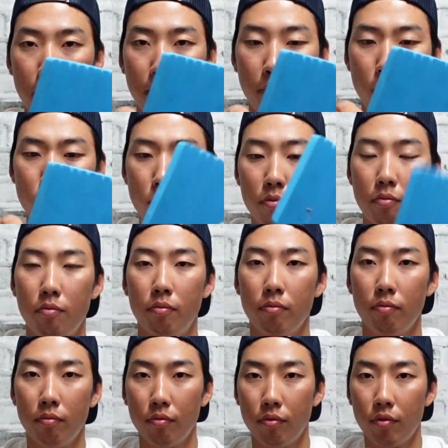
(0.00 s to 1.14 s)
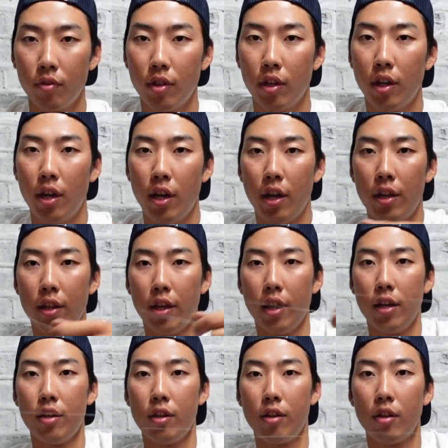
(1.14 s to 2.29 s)
Boom. And
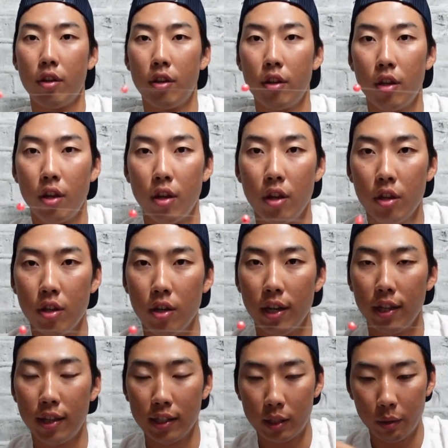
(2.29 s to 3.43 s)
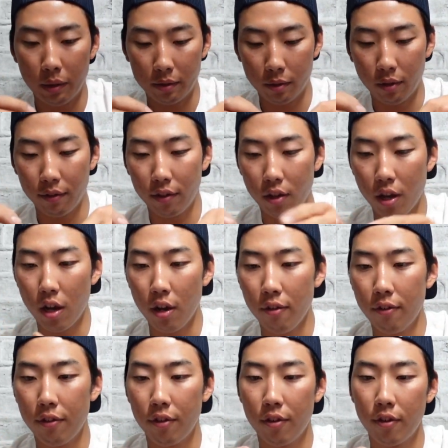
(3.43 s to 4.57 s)
then you get the snap swivel
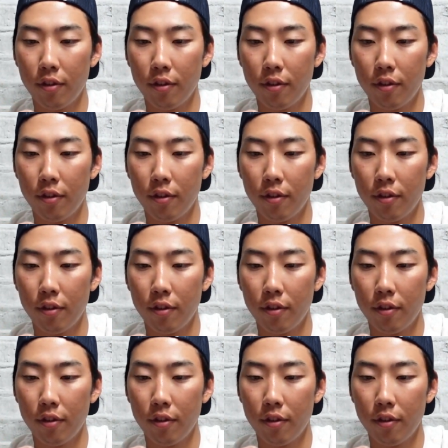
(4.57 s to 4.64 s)
off,